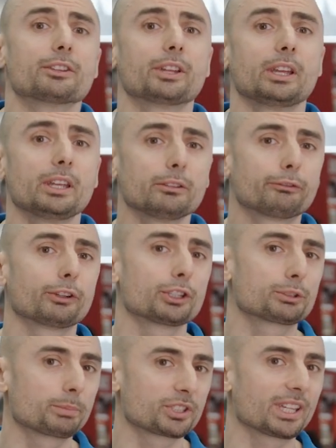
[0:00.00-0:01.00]
the
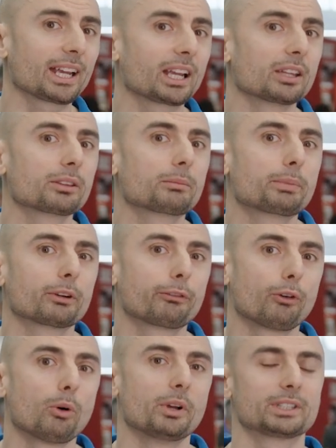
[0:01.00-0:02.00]
inference per second
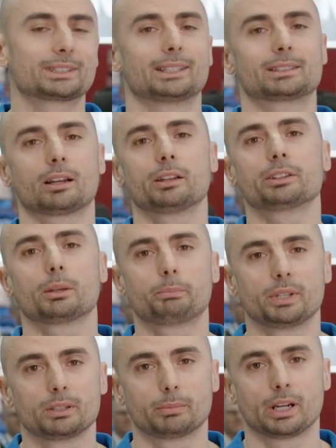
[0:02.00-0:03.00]
performance is
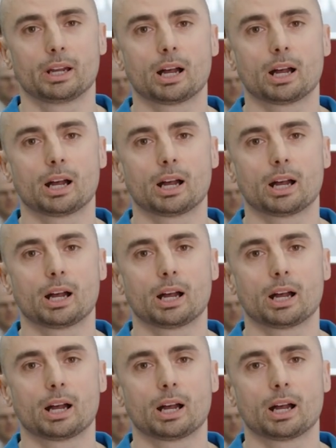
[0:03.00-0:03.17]
underpinned by